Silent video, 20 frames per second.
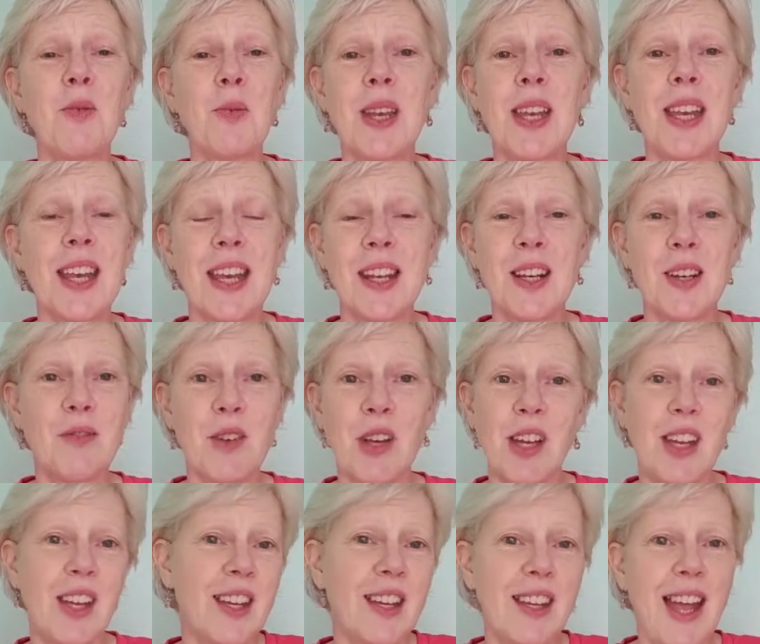We kind of
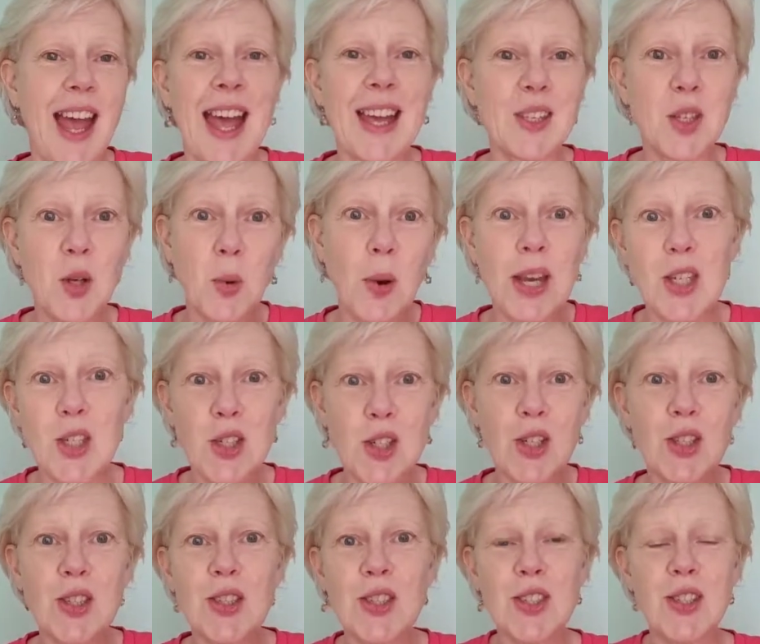ask
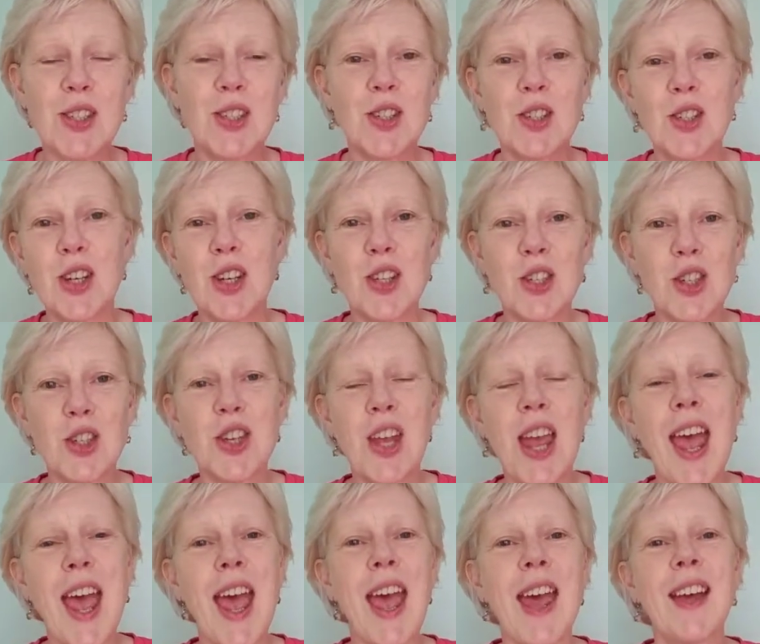questions and
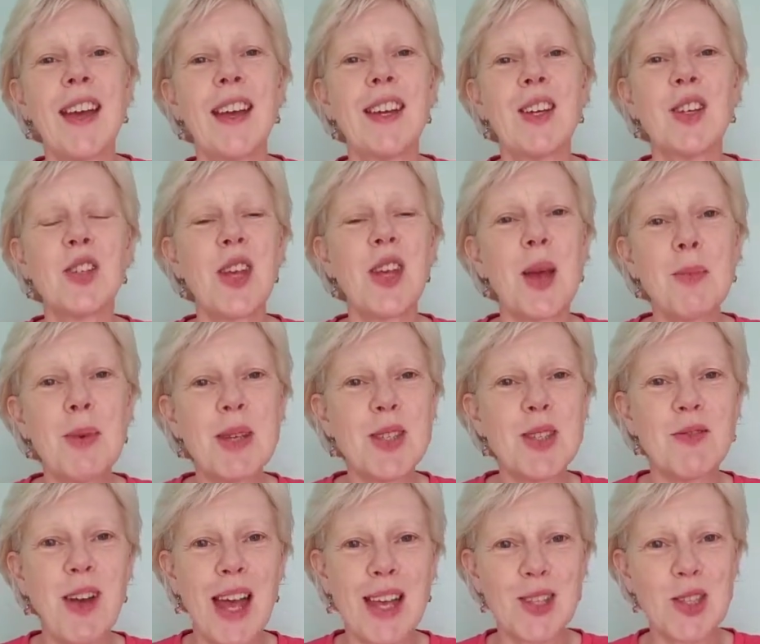share bits of
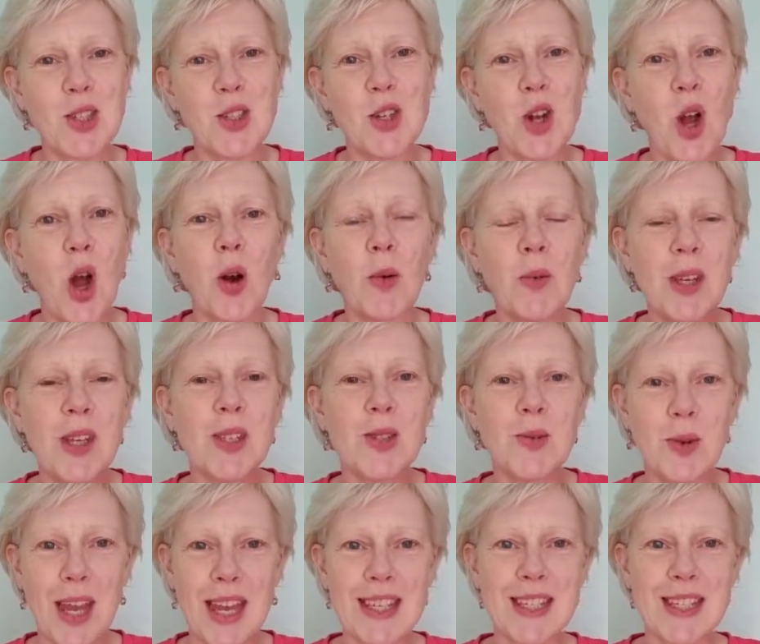our story as we're
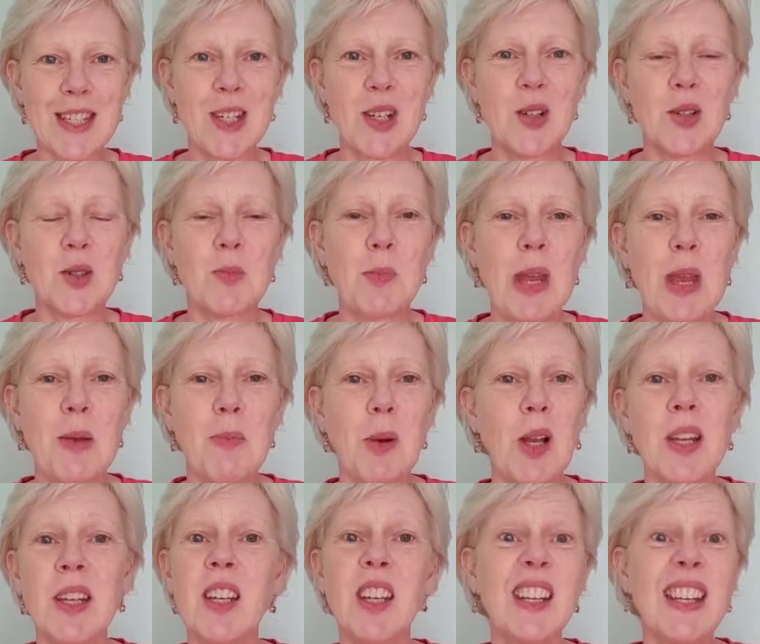getting to know people,
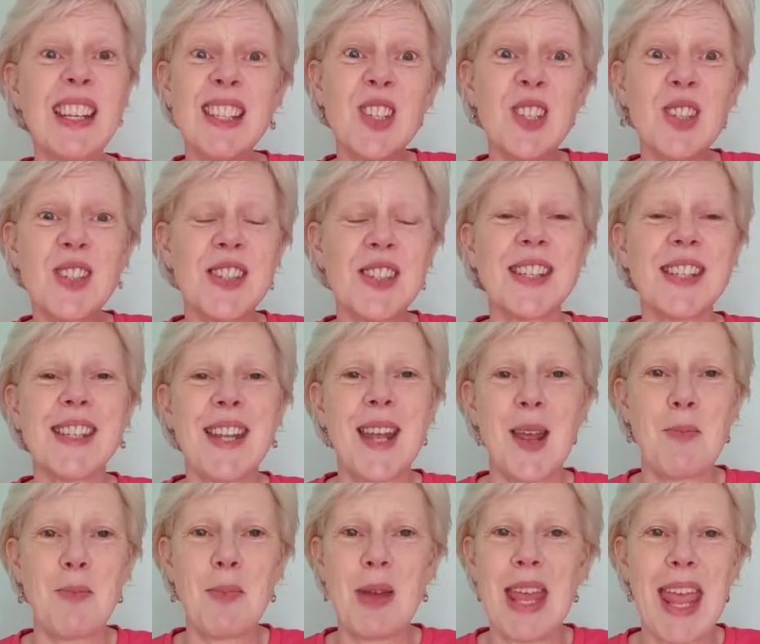and it's just the
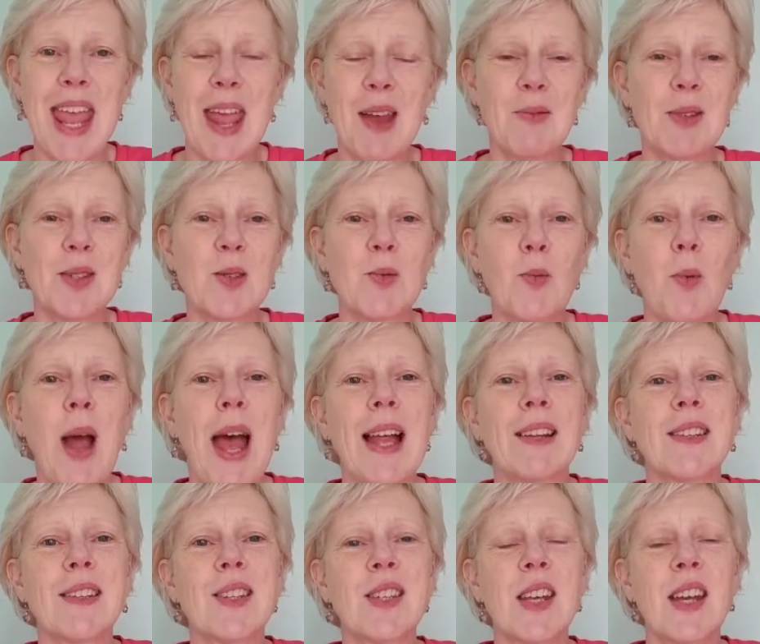same here as well.
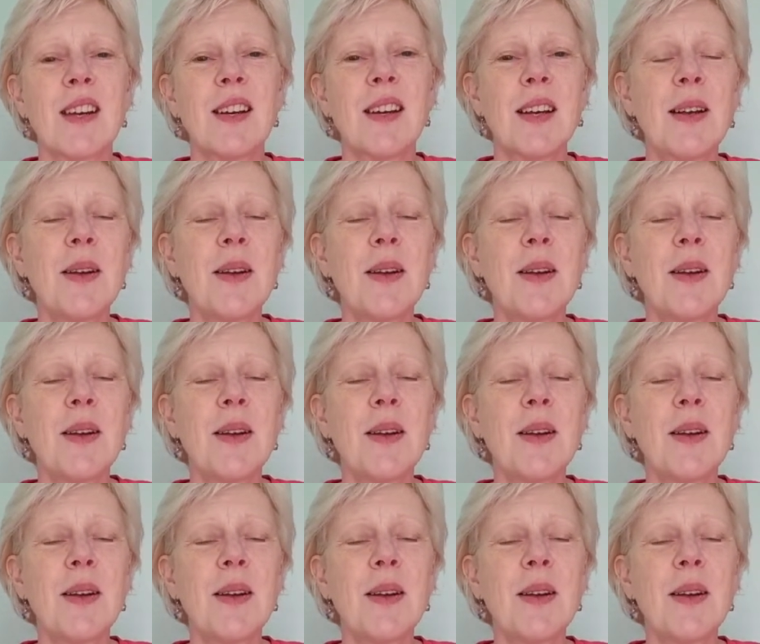So